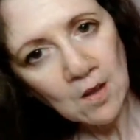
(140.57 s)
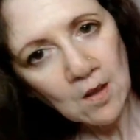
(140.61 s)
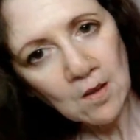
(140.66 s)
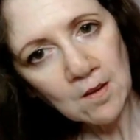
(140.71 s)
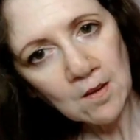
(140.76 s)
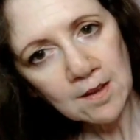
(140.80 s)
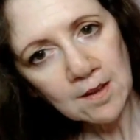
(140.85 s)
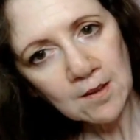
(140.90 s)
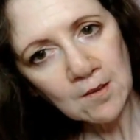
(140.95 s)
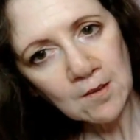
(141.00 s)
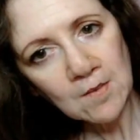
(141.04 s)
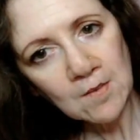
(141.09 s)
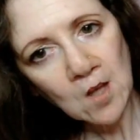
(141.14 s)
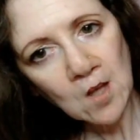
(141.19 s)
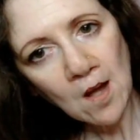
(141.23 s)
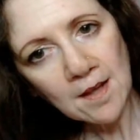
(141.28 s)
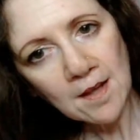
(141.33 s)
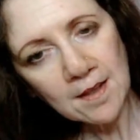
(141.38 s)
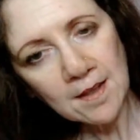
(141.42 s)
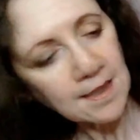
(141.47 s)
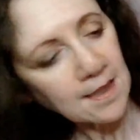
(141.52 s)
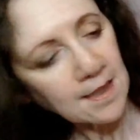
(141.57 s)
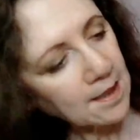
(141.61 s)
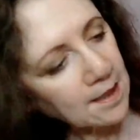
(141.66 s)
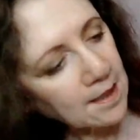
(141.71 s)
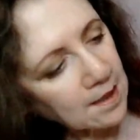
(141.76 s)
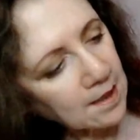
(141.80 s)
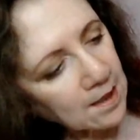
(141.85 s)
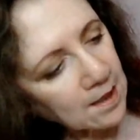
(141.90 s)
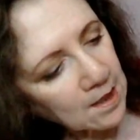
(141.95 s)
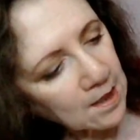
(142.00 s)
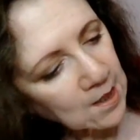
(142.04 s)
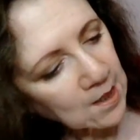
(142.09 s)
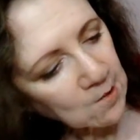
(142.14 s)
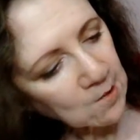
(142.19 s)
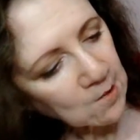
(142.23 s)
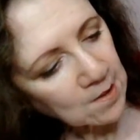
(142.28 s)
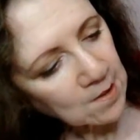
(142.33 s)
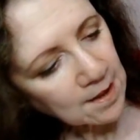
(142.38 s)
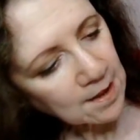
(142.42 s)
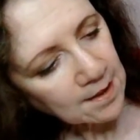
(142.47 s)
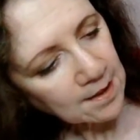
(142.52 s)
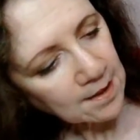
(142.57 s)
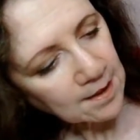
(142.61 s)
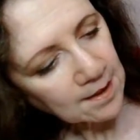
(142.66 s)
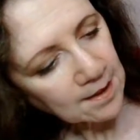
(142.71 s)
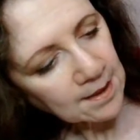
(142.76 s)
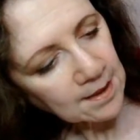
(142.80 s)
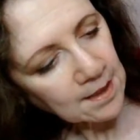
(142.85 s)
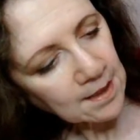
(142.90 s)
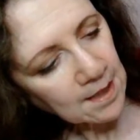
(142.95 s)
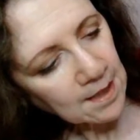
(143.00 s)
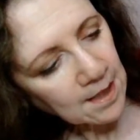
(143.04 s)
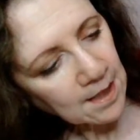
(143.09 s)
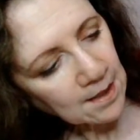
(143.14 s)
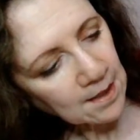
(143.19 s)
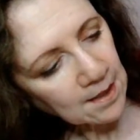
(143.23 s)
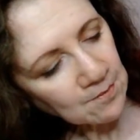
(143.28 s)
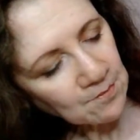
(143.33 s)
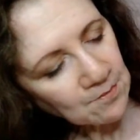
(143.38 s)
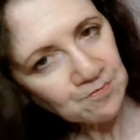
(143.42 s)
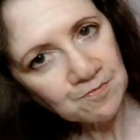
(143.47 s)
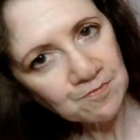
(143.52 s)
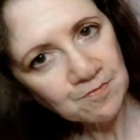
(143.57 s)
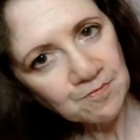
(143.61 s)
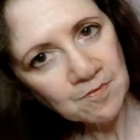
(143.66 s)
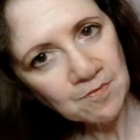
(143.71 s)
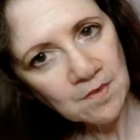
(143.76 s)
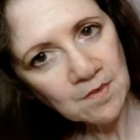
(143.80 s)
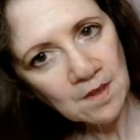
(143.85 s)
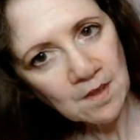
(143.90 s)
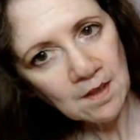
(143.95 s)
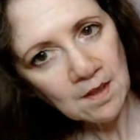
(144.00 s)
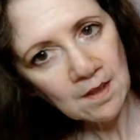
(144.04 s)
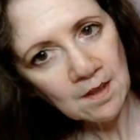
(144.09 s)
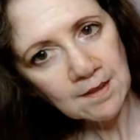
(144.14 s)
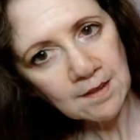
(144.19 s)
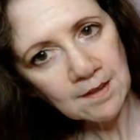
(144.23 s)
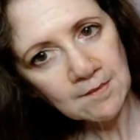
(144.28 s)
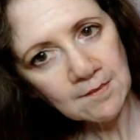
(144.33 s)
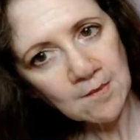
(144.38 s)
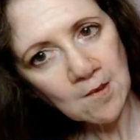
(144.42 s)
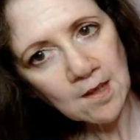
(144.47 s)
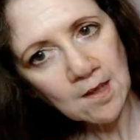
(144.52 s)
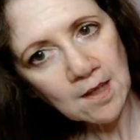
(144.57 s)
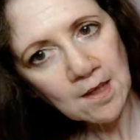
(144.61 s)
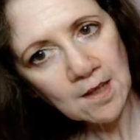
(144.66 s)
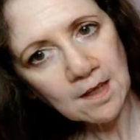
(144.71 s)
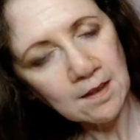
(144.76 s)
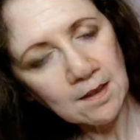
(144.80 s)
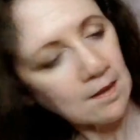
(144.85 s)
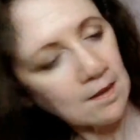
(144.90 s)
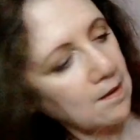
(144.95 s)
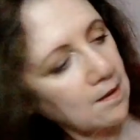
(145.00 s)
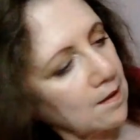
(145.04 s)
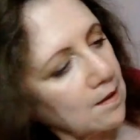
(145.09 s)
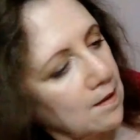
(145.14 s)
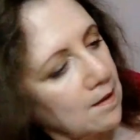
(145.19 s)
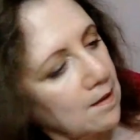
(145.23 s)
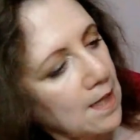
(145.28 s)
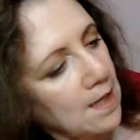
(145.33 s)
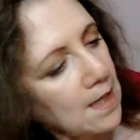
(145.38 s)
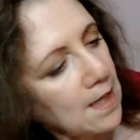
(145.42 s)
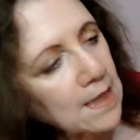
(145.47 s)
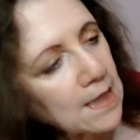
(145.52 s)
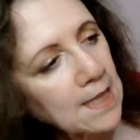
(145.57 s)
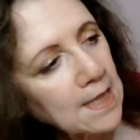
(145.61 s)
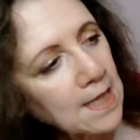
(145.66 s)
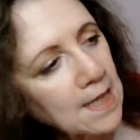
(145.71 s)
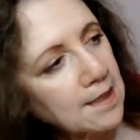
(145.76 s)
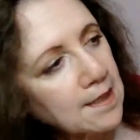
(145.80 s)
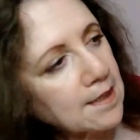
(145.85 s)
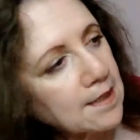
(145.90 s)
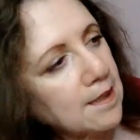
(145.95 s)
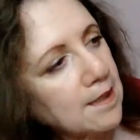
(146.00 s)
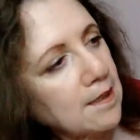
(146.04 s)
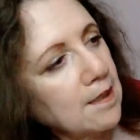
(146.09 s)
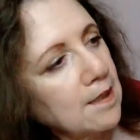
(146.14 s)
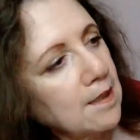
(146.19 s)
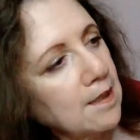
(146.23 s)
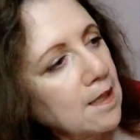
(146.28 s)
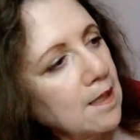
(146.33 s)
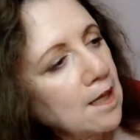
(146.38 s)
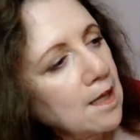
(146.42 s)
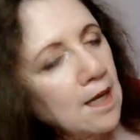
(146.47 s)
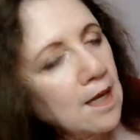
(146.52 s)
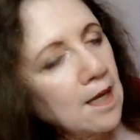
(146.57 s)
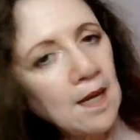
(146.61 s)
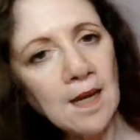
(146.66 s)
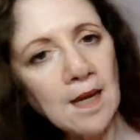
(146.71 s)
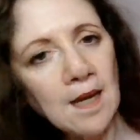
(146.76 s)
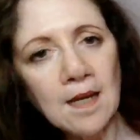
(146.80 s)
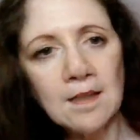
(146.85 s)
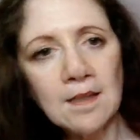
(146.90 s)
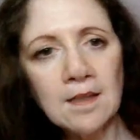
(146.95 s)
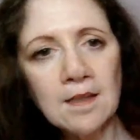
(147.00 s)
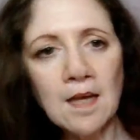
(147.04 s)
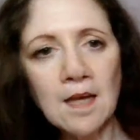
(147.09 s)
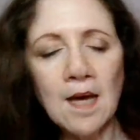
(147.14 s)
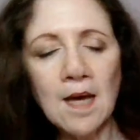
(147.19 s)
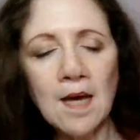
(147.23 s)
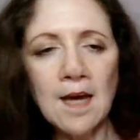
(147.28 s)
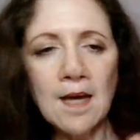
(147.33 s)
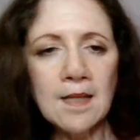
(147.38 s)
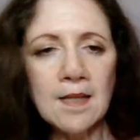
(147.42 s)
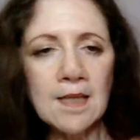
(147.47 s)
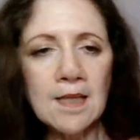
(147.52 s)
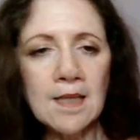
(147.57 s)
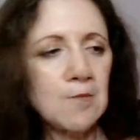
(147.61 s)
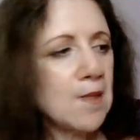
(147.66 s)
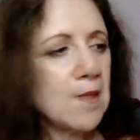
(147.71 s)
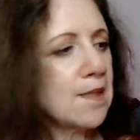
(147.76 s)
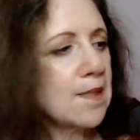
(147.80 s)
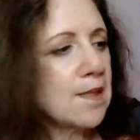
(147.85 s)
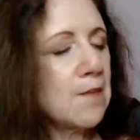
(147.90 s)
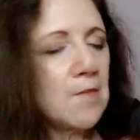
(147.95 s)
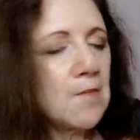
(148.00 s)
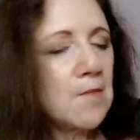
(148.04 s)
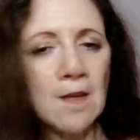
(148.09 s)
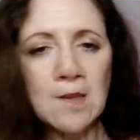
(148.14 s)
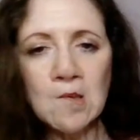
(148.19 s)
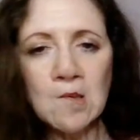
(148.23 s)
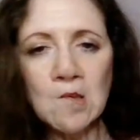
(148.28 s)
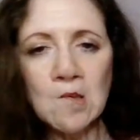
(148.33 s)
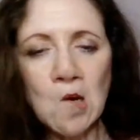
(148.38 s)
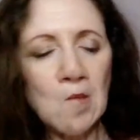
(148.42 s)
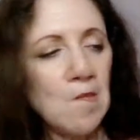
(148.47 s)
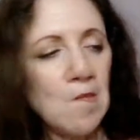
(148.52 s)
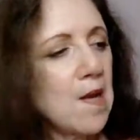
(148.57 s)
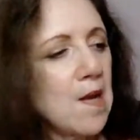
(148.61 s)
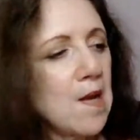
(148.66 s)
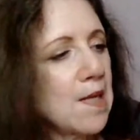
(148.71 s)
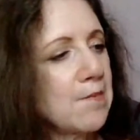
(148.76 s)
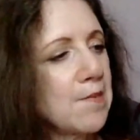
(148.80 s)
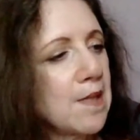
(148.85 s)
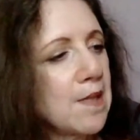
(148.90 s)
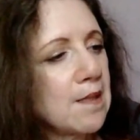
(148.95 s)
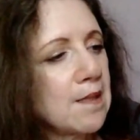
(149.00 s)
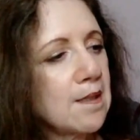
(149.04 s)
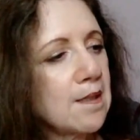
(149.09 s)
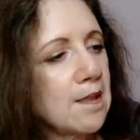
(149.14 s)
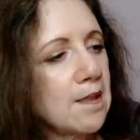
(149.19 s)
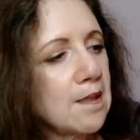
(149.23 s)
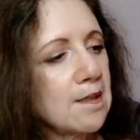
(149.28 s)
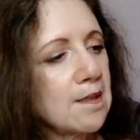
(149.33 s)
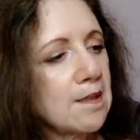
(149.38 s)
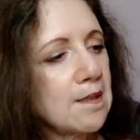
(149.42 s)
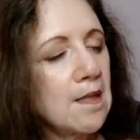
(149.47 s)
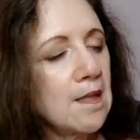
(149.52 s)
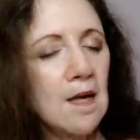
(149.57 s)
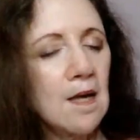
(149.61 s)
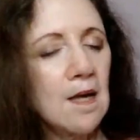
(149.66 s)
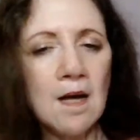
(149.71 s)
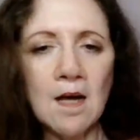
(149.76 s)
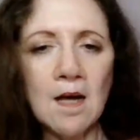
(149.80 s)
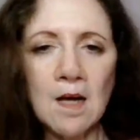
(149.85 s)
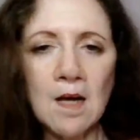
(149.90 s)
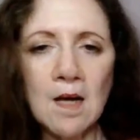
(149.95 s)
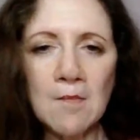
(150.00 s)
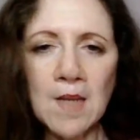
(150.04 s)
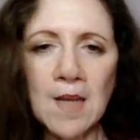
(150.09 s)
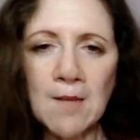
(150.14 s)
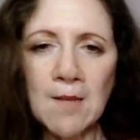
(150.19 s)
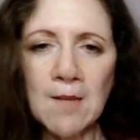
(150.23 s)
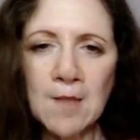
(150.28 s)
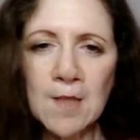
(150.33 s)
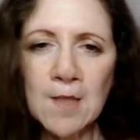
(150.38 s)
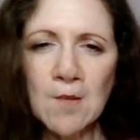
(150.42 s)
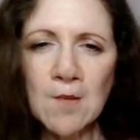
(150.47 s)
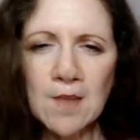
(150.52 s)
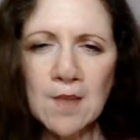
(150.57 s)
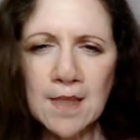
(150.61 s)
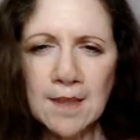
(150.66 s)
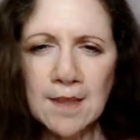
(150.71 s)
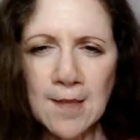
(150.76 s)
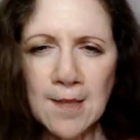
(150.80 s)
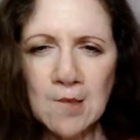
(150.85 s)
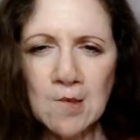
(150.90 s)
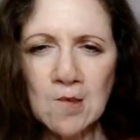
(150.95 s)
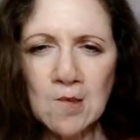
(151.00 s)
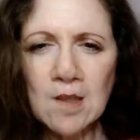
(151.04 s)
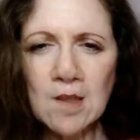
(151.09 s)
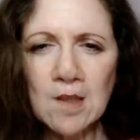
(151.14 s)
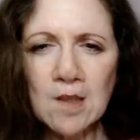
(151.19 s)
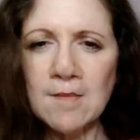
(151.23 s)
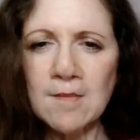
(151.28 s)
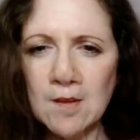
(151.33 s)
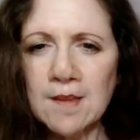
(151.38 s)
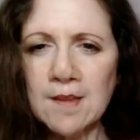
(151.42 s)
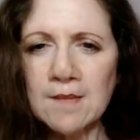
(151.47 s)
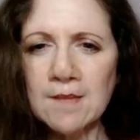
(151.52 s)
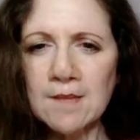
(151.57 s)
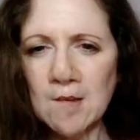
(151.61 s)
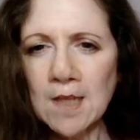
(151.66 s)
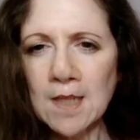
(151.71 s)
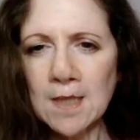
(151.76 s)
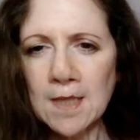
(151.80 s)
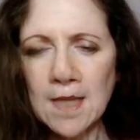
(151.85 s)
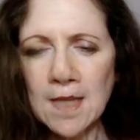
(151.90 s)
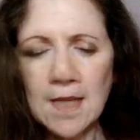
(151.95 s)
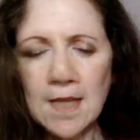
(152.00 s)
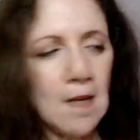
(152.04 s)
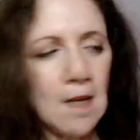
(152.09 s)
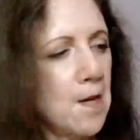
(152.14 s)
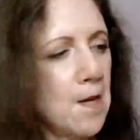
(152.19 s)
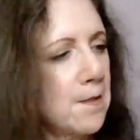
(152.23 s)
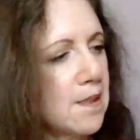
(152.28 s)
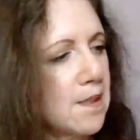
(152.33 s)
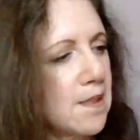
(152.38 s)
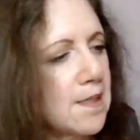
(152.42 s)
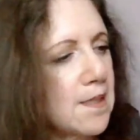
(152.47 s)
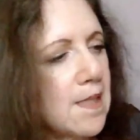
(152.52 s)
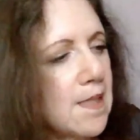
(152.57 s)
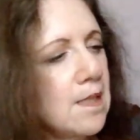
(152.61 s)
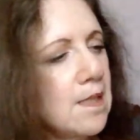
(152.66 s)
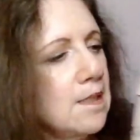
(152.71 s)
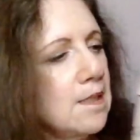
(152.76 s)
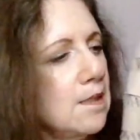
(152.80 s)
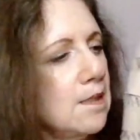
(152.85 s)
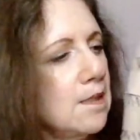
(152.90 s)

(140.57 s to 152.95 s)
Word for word: some gauzy iridescent lining. It's very light. And as with some other Armani pieces, even though it's leather, it feels very light on the skin.